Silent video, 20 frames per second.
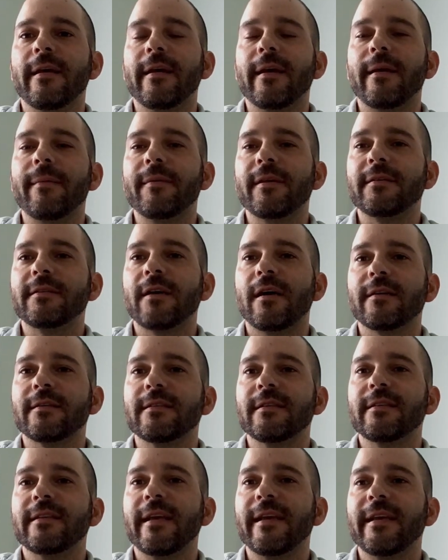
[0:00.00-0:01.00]
I'm going to talk
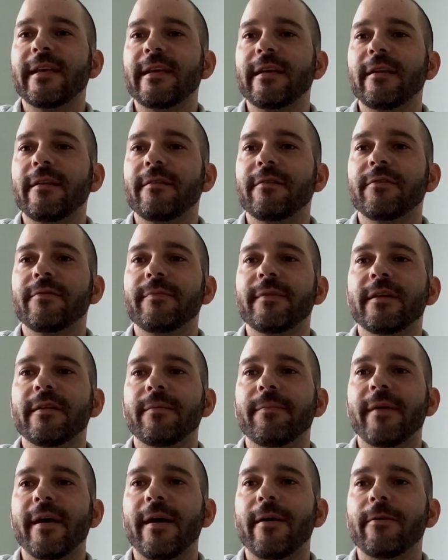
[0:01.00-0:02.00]
today a little bit
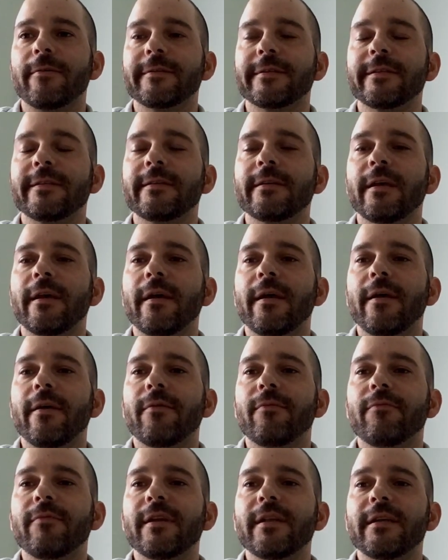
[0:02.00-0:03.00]
about
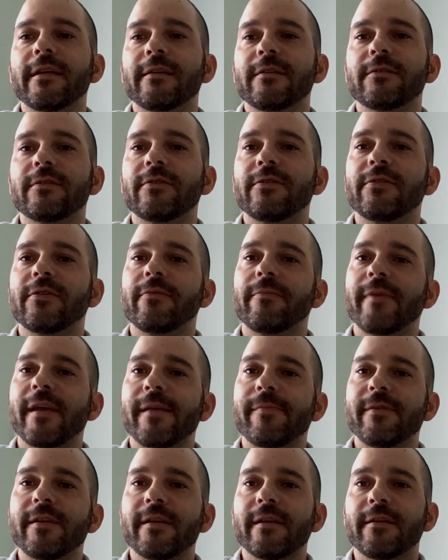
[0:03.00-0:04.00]
reading to your
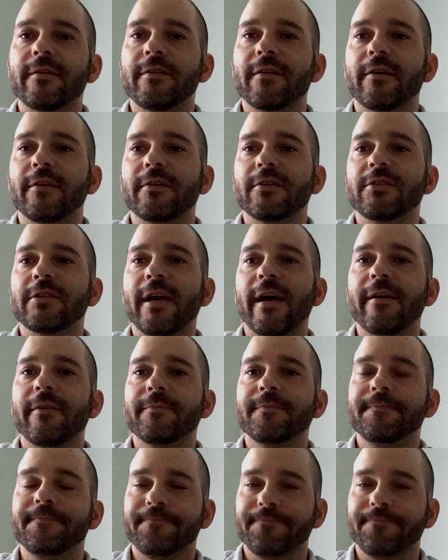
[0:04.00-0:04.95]
baby and young child.